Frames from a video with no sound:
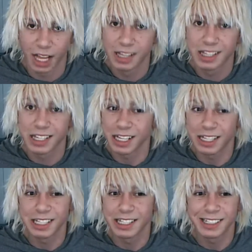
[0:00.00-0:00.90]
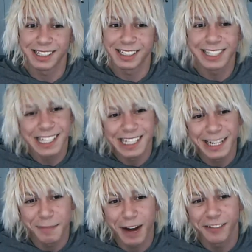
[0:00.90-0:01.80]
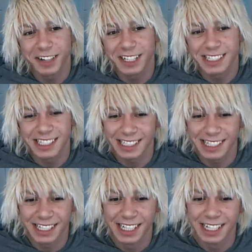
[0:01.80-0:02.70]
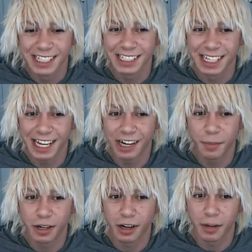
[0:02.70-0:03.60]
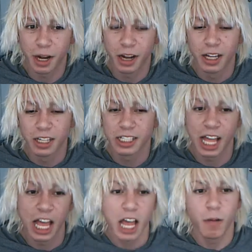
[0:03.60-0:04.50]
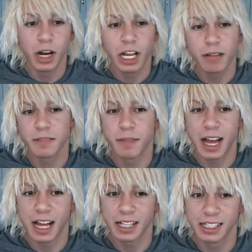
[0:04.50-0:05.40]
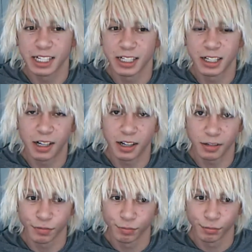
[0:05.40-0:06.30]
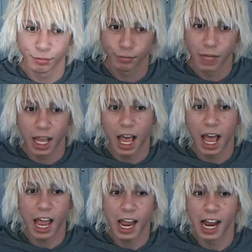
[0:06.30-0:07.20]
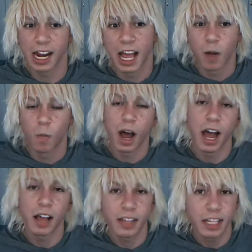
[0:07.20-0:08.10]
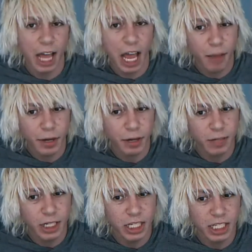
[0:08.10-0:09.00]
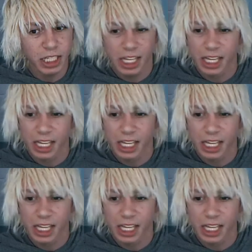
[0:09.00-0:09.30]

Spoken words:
my friend Cindy, she had opened her mouth. She said, well, it was my idea to call. And what I think happened was,